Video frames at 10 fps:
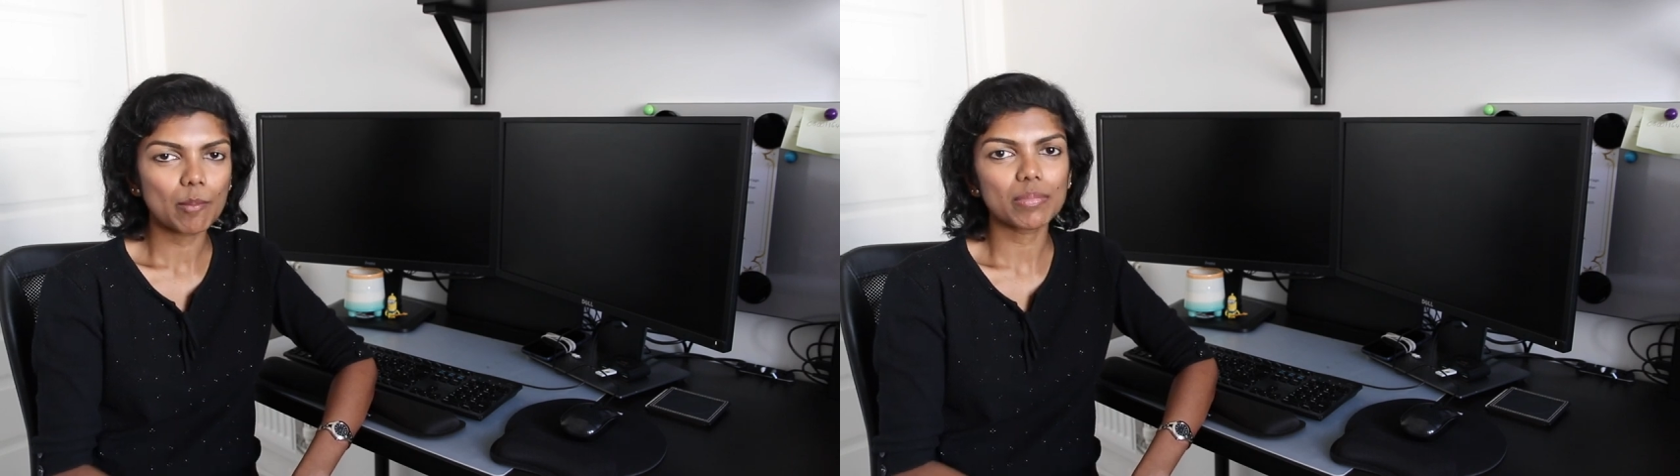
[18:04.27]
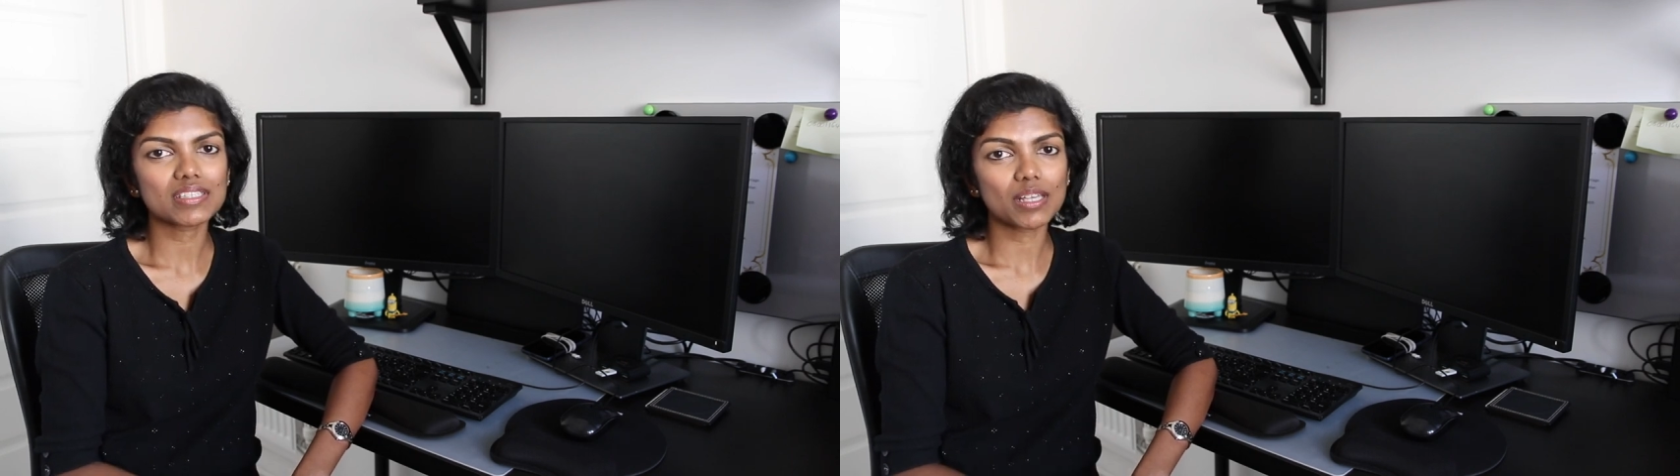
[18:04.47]

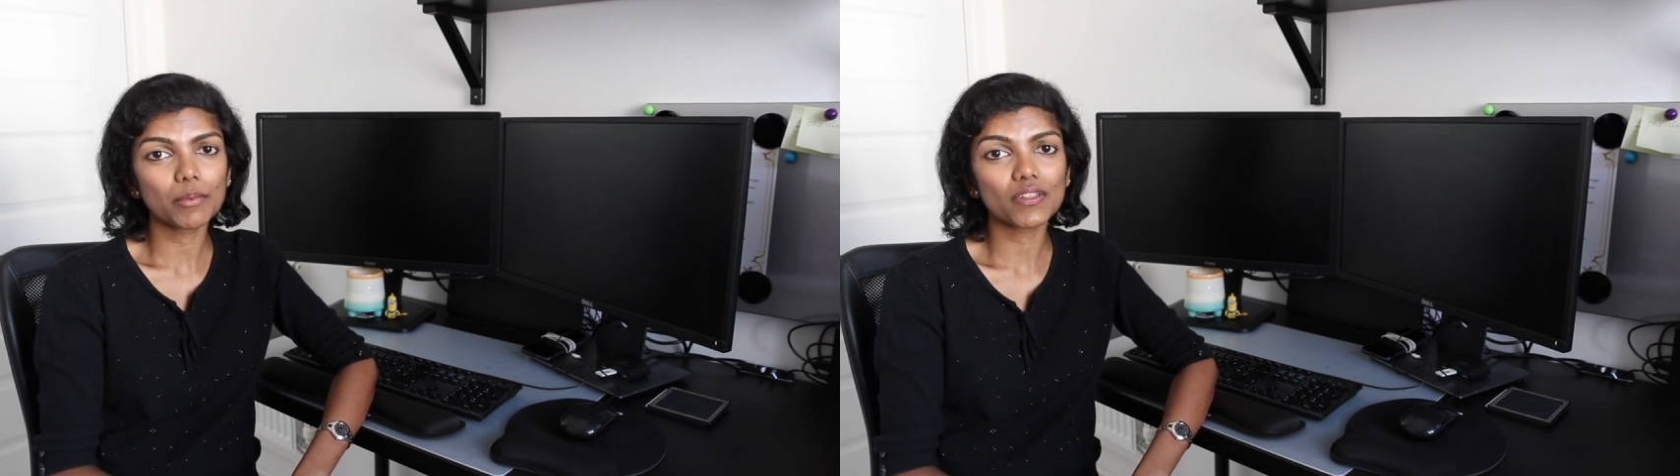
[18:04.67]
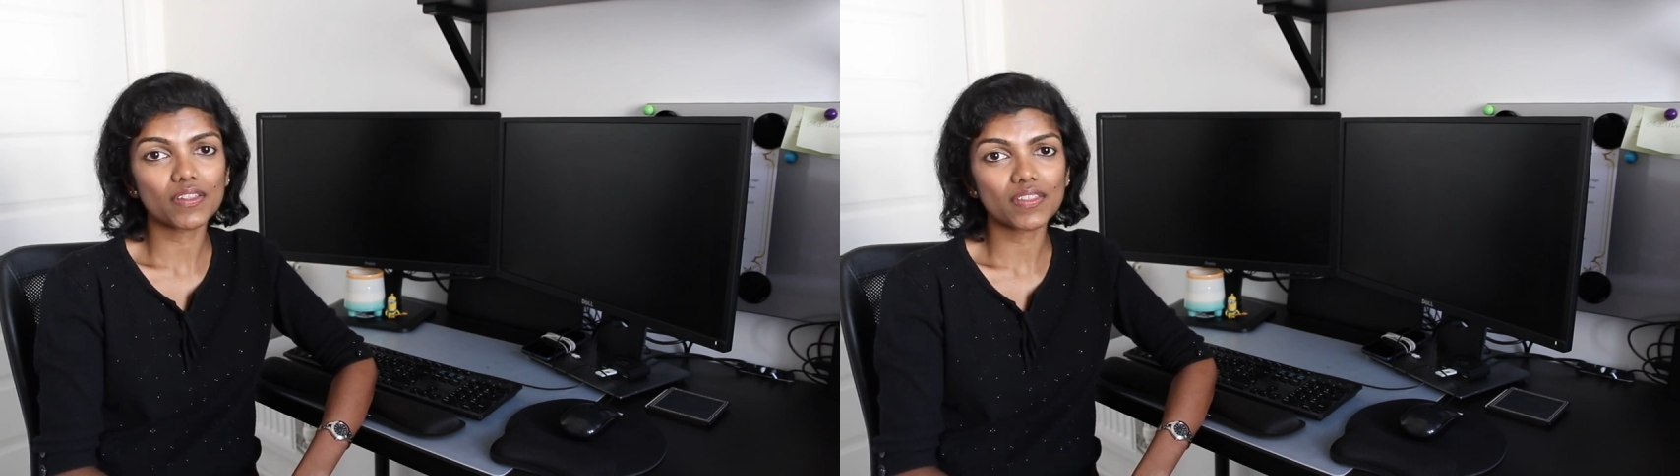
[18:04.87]
but some
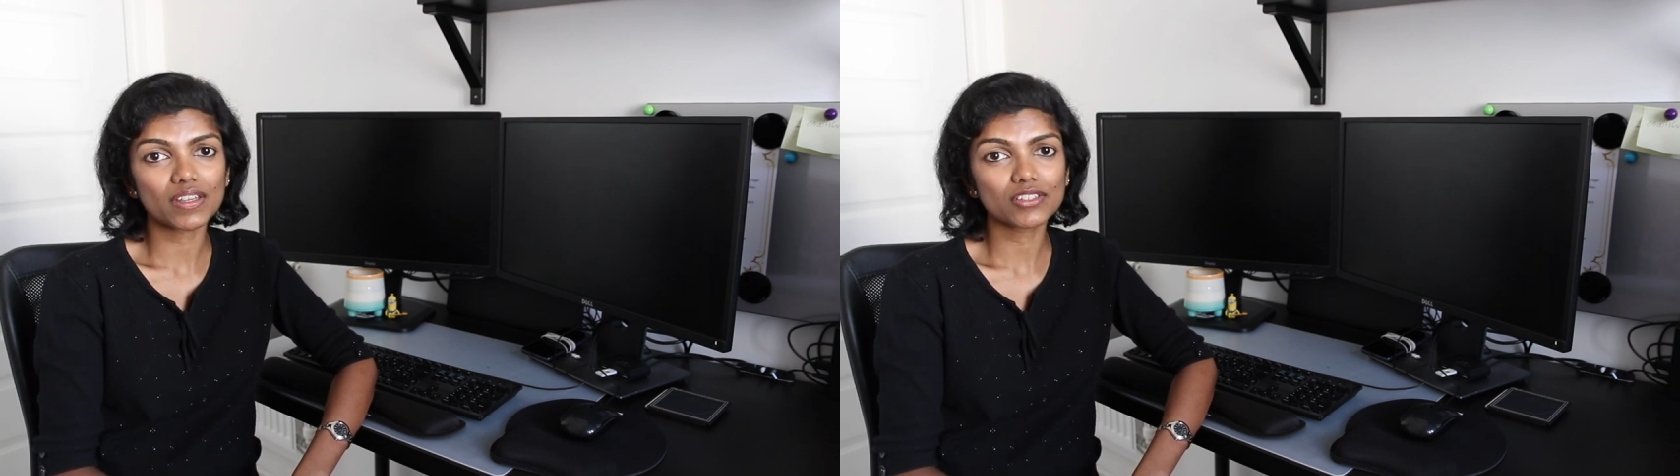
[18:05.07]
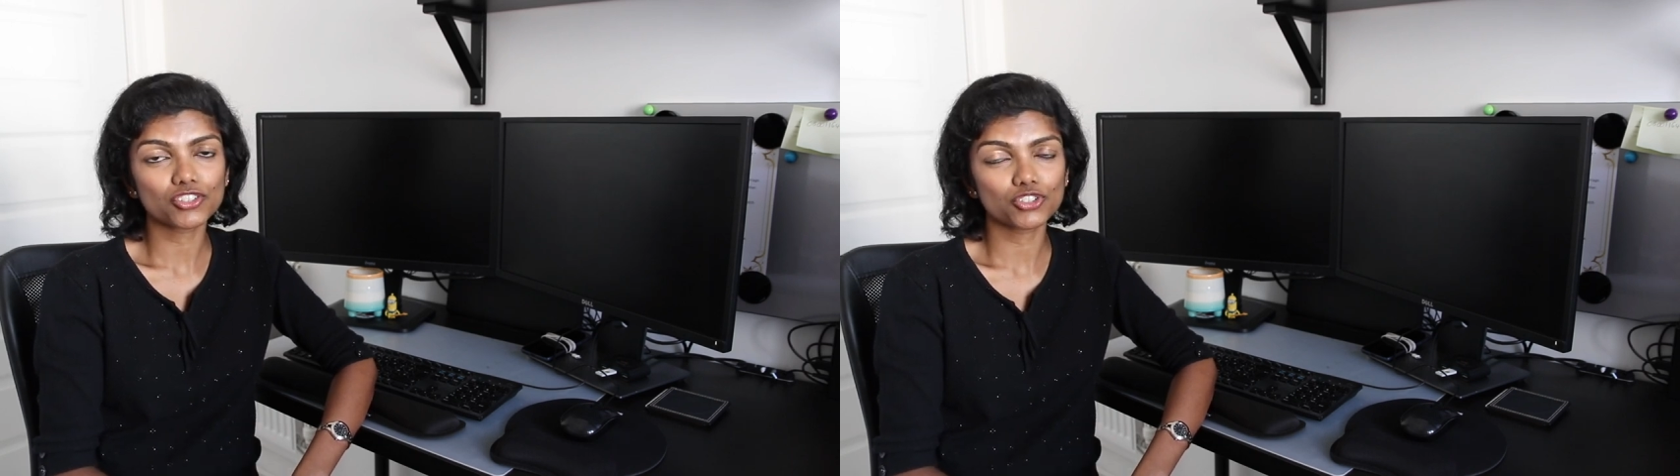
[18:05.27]
of the
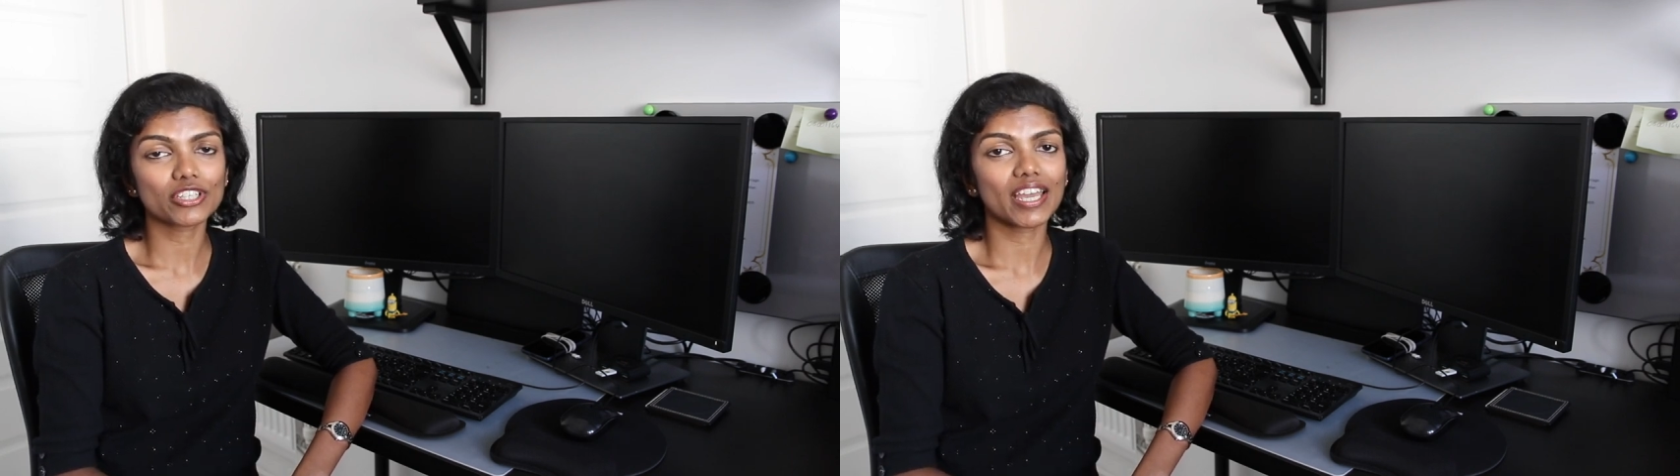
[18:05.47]
things you